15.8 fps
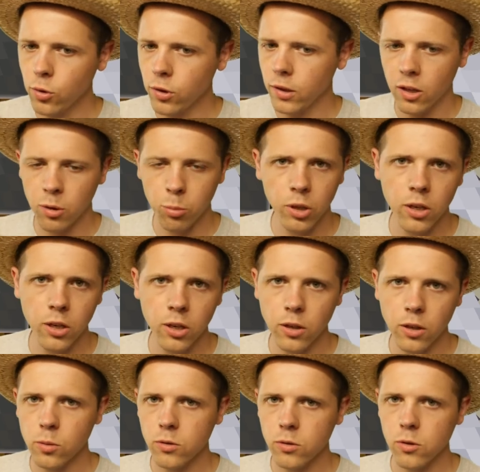and it can be any
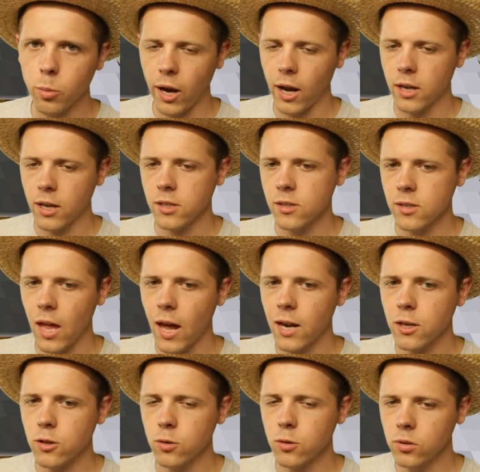tool, surpasses
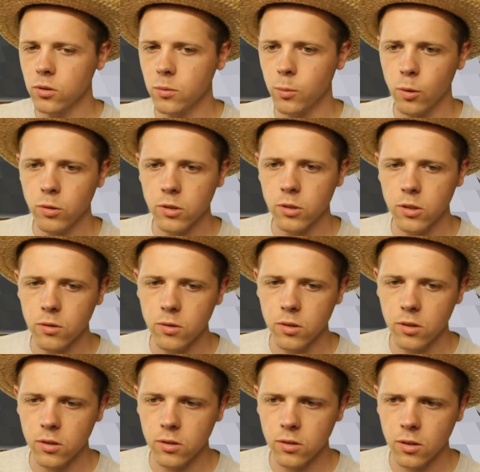that tool's most
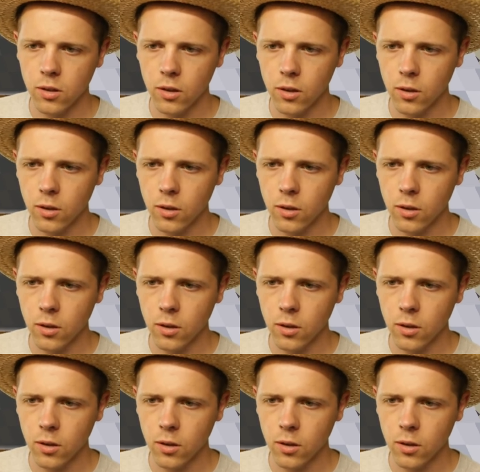uses